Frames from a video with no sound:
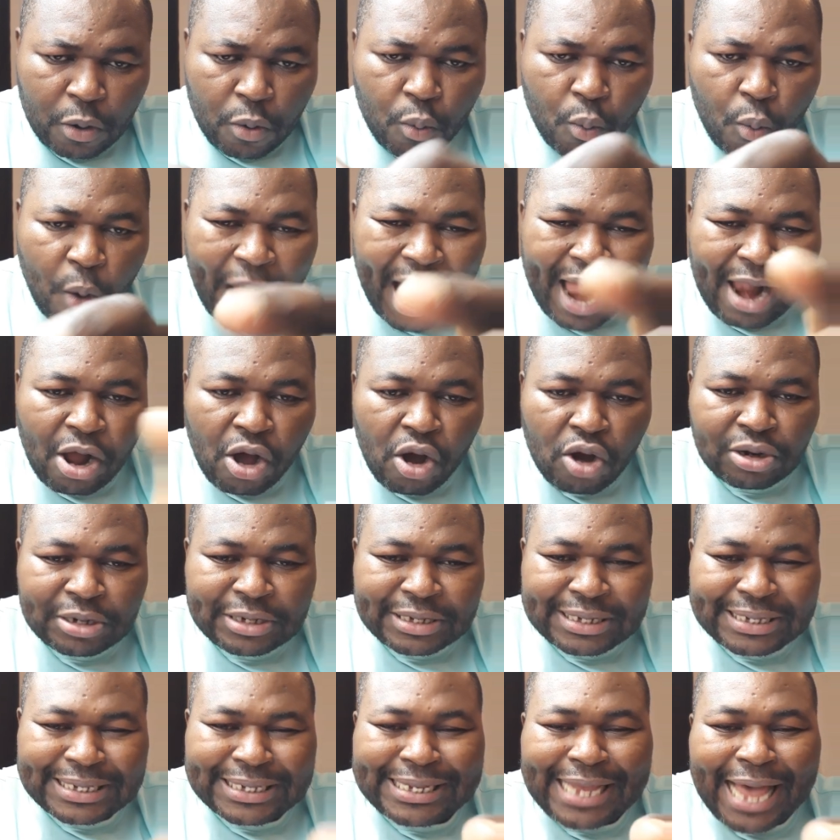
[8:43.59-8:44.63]
While all
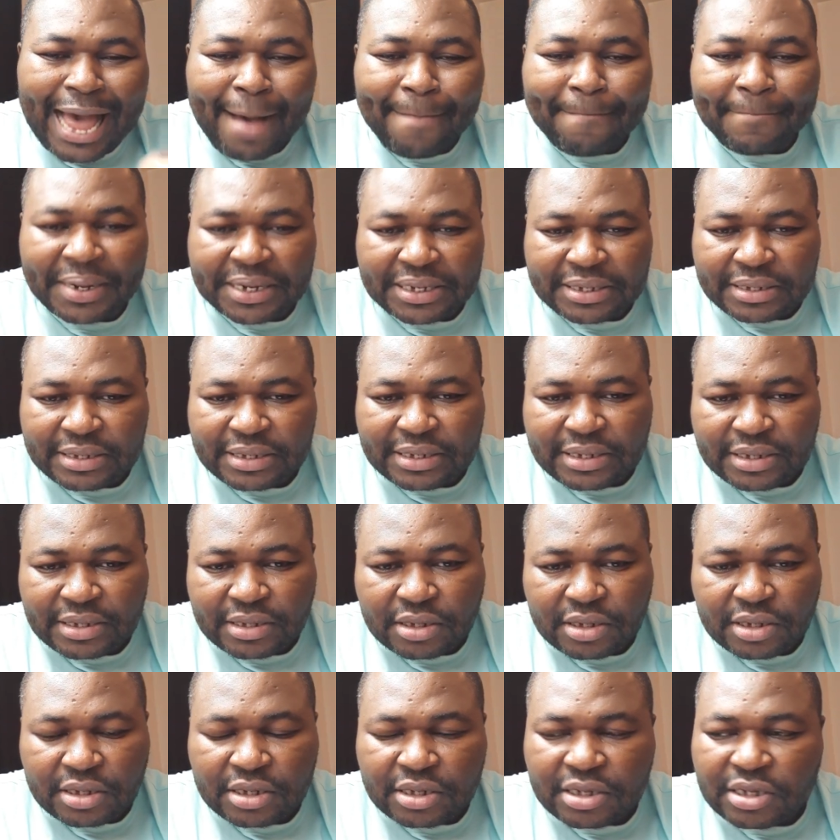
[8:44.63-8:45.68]
this has happened,
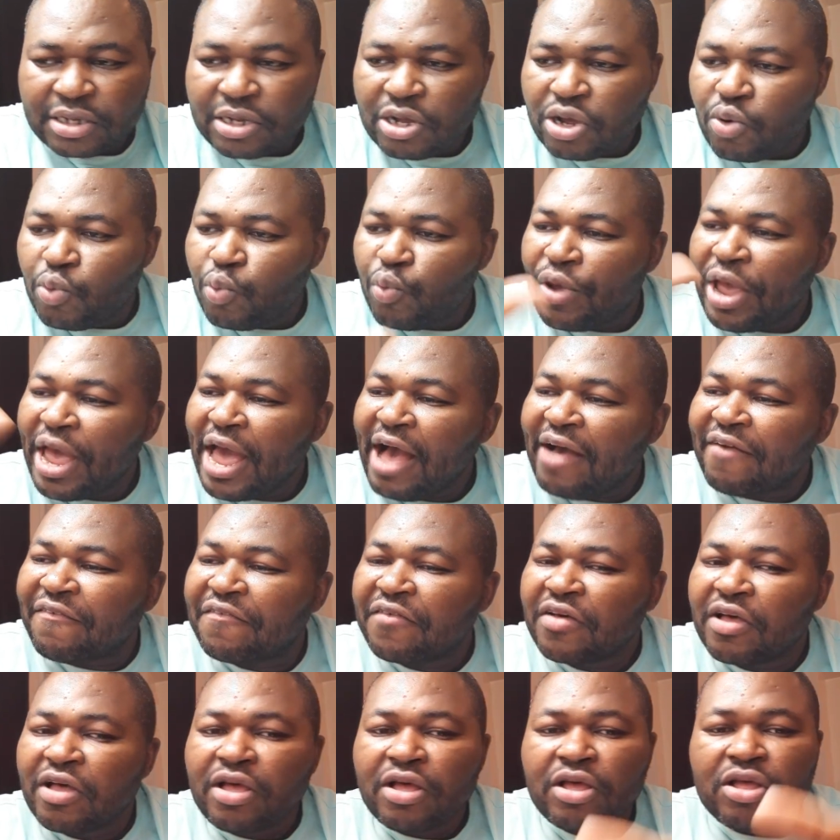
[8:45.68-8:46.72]
we have
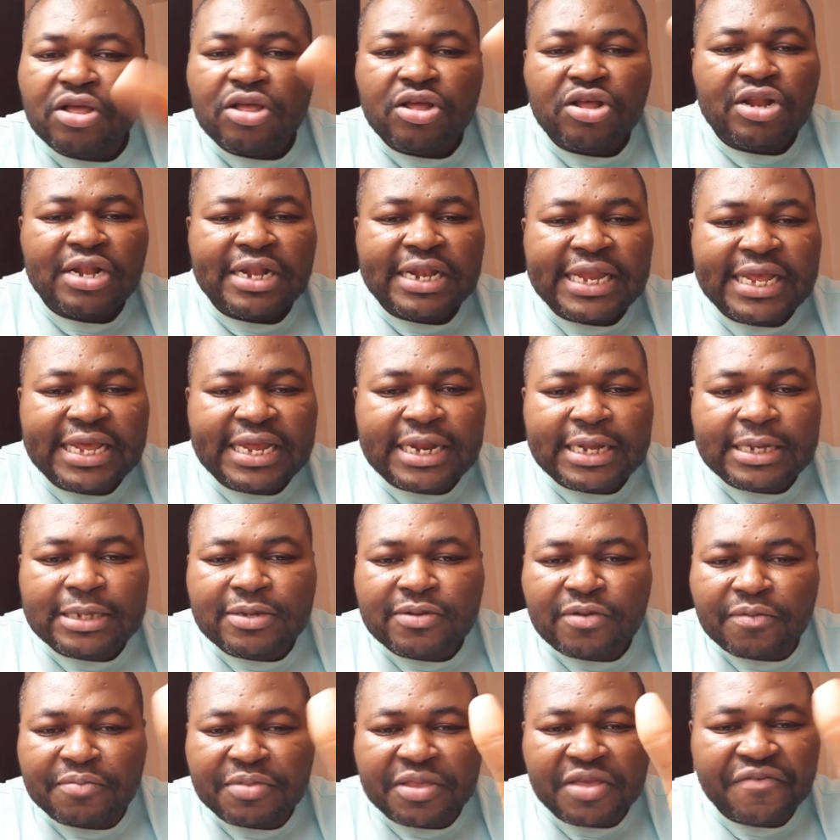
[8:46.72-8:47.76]
leaders
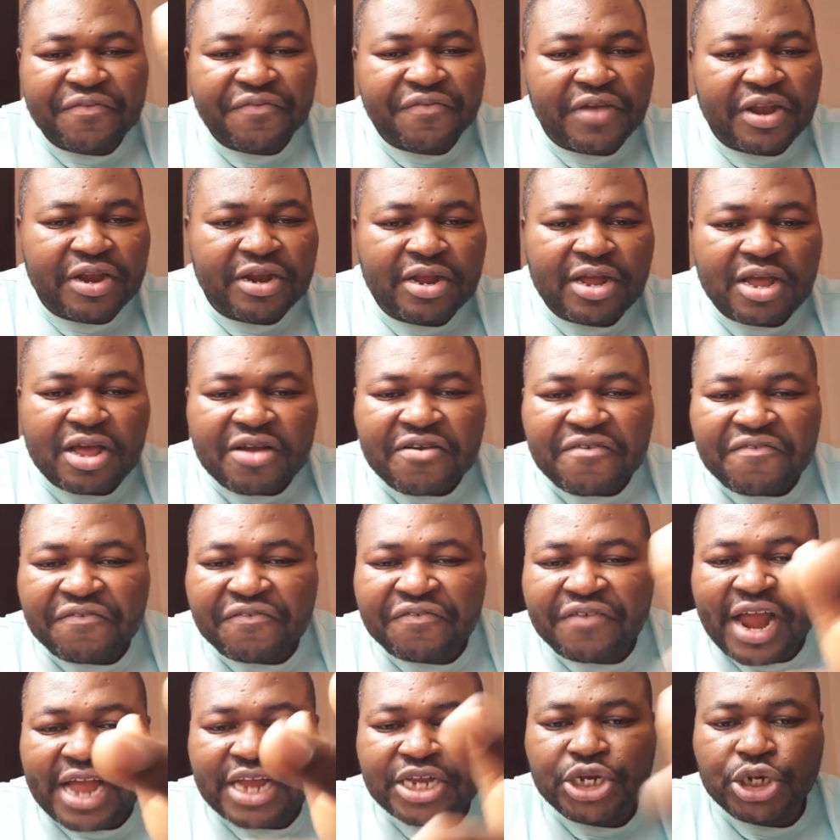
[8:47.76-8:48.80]
from different
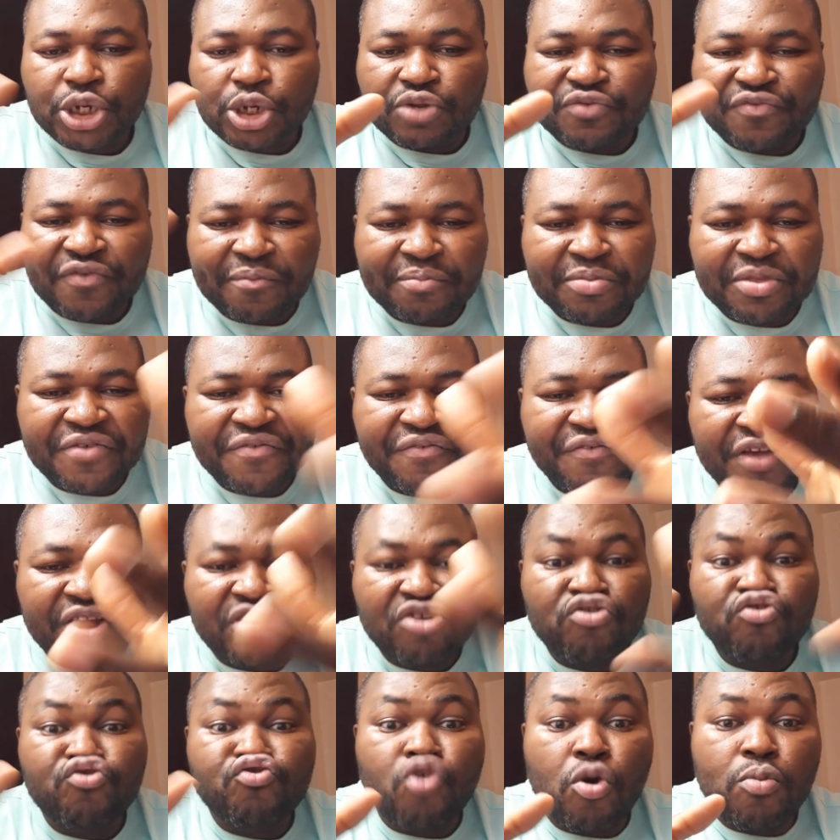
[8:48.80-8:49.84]
fractions, from
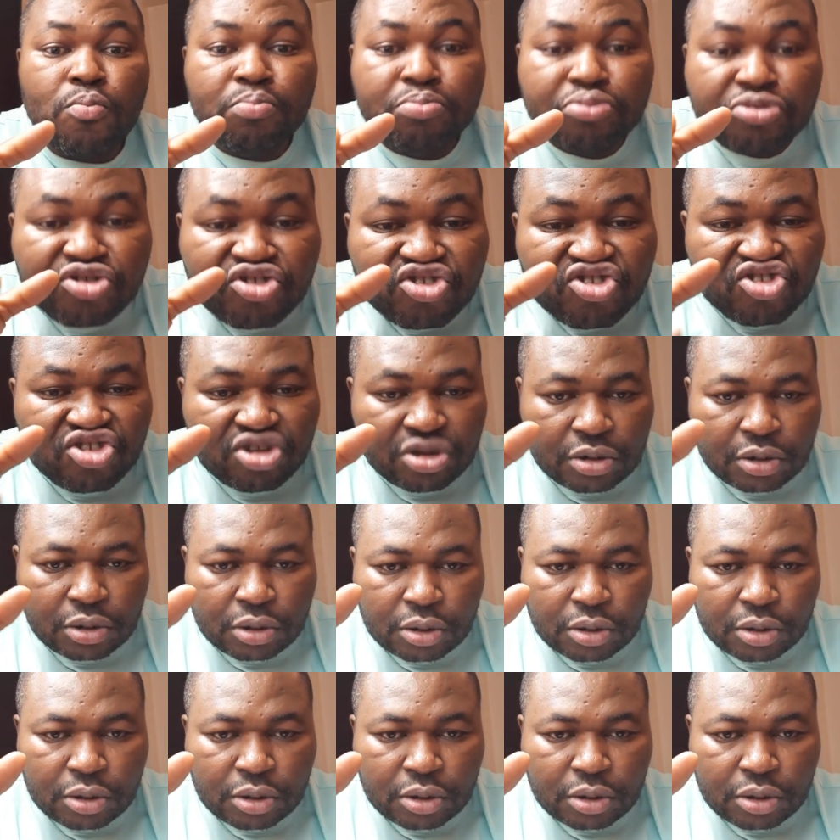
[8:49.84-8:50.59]
different groups,